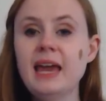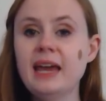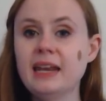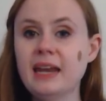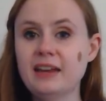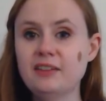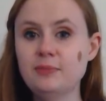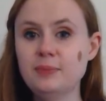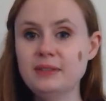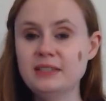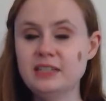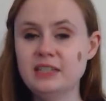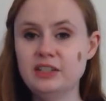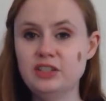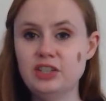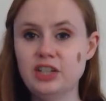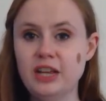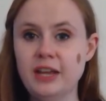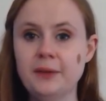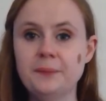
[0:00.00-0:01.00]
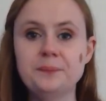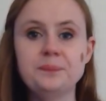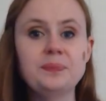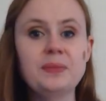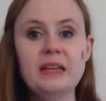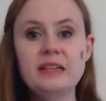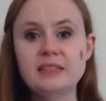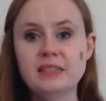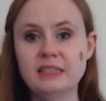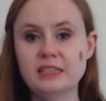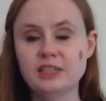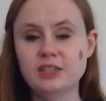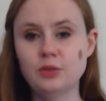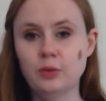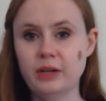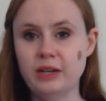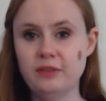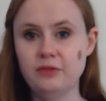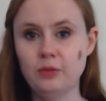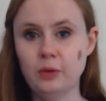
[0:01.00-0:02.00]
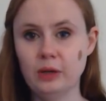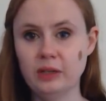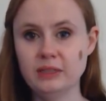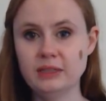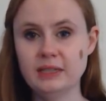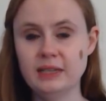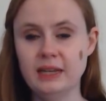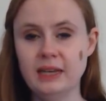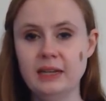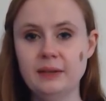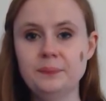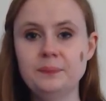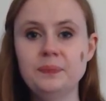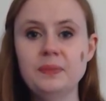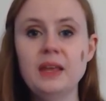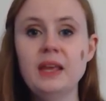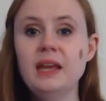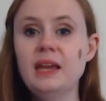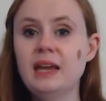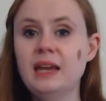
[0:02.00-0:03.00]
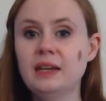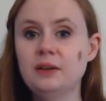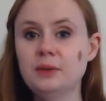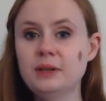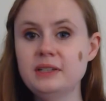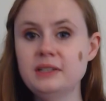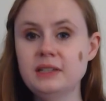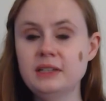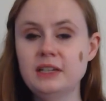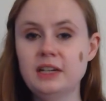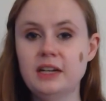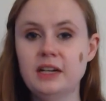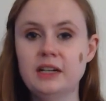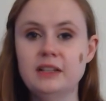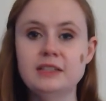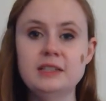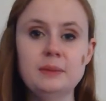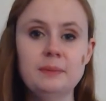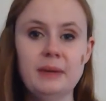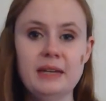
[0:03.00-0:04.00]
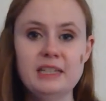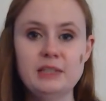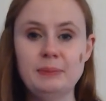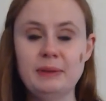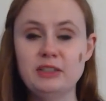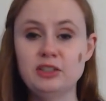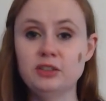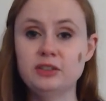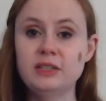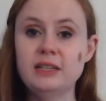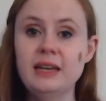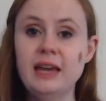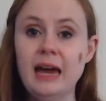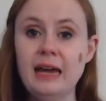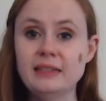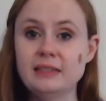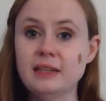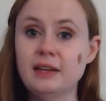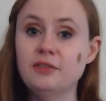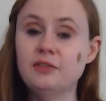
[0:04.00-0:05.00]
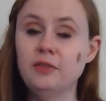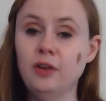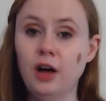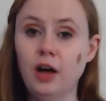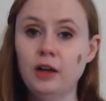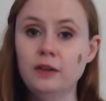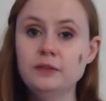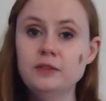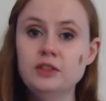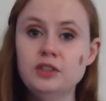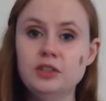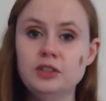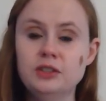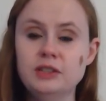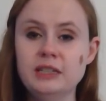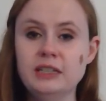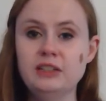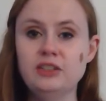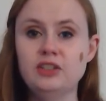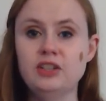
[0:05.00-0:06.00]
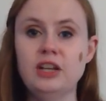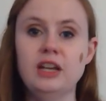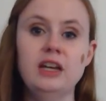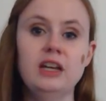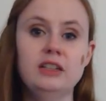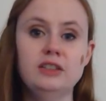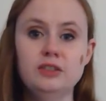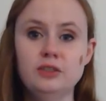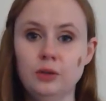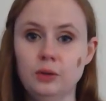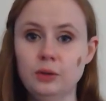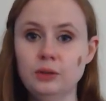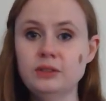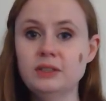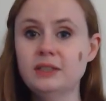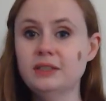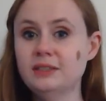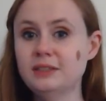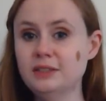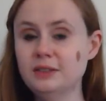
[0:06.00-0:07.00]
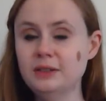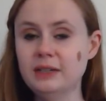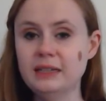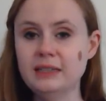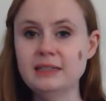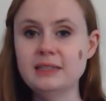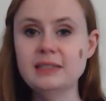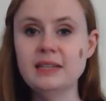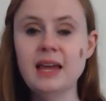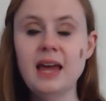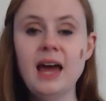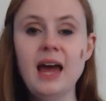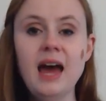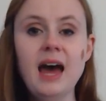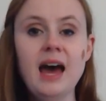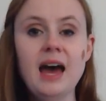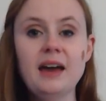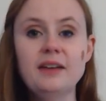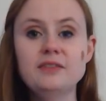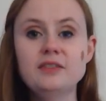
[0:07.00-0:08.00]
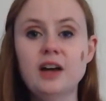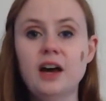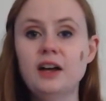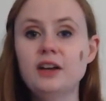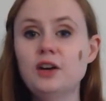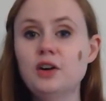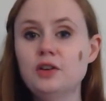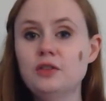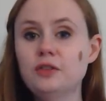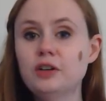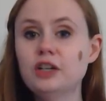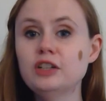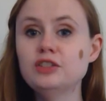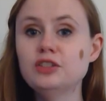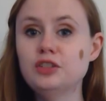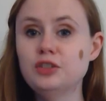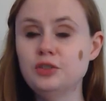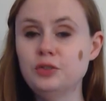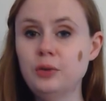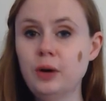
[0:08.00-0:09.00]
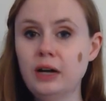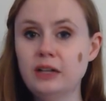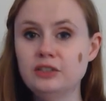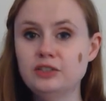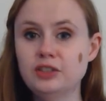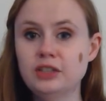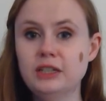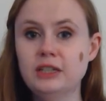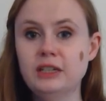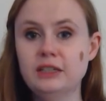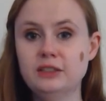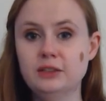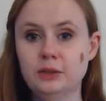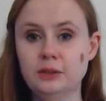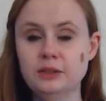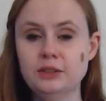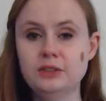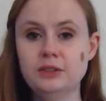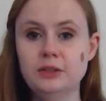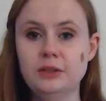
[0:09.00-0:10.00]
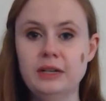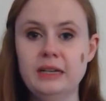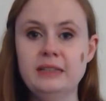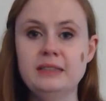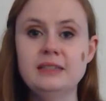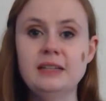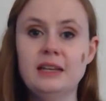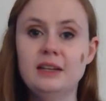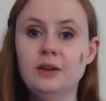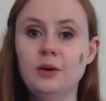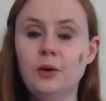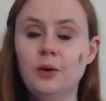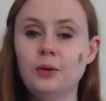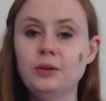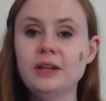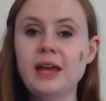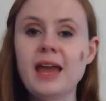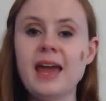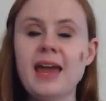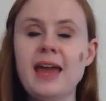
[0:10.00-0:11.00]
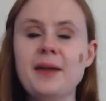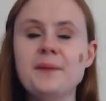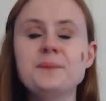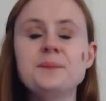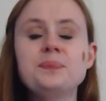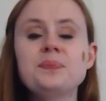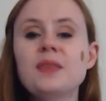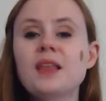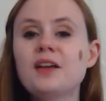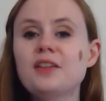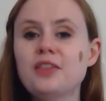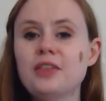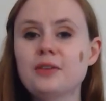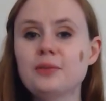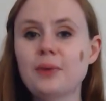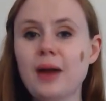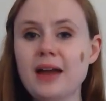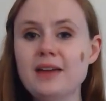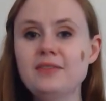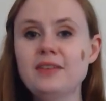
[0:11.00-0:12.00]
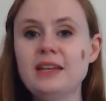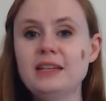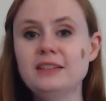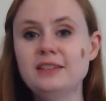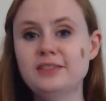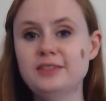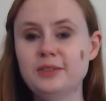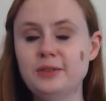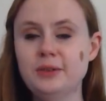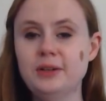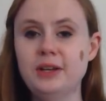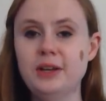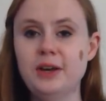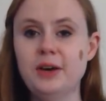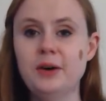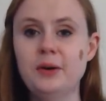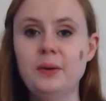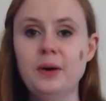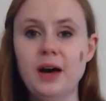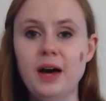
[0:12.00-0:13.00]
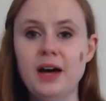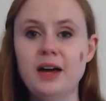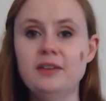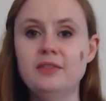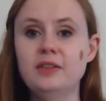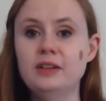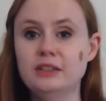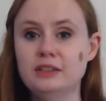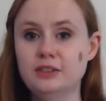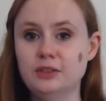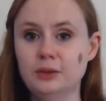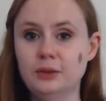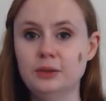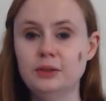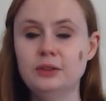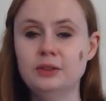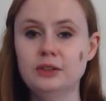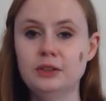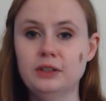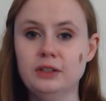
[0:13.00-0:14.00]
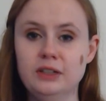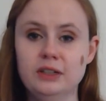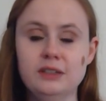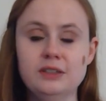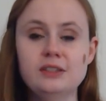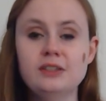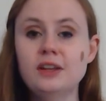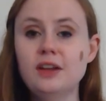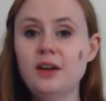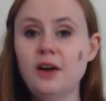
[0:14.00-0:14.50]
and I've been teaching since 2014. In recent years, my specialty has evolved to teaching adult students. I've taught over 200 adult students and hold a thriving studio of adult learners,